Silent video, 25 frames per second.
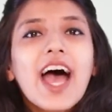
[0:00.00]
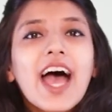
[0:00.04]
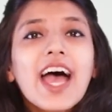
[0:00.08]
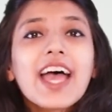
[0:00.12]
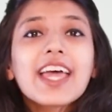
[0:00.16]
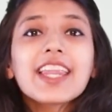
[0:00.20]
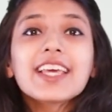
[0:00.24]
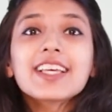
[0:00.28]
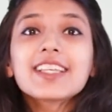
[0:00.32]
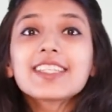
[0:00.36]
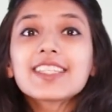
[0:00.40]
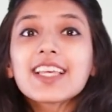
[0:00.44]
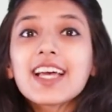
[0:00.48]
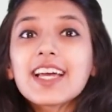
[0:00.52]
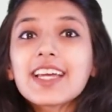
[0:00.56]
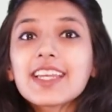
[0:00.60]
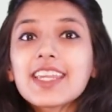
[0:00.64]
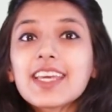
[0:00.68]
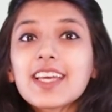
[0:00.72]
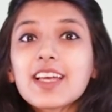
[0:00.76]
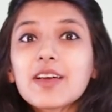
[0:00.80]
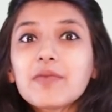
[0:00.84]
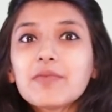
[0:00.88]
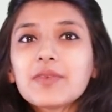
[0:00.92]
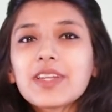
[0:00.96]
and
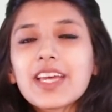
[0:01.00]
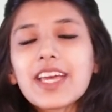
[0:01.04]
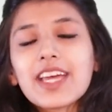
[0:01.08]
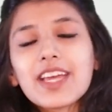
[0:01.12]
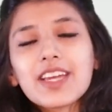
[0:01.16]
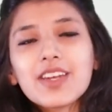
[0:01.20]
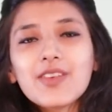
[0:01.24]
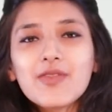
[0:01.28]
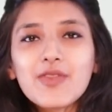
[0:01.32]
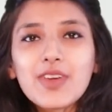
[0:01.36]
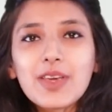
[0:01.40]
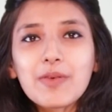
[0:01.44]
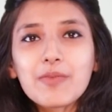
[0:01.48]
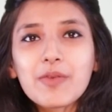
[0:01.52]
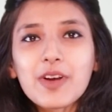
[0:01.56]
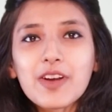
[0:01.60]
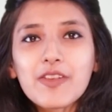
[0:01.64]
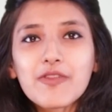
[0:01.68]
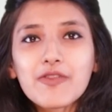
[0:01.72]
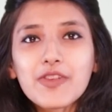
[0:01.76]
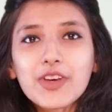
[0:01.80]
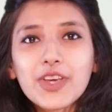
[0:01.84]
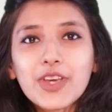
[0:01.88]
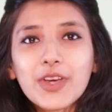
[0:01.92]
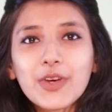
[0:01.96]
exciting update we
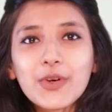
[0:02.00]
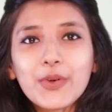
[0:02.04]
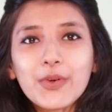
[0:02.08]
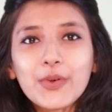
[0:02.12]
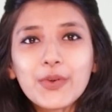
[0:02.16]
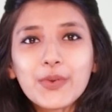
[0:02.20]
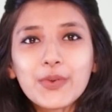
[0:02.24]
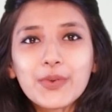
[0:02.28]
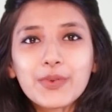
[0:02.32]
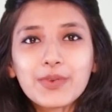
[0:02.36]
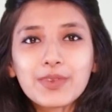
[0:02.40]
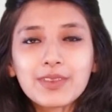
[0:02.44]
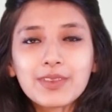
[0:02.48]
bring for you.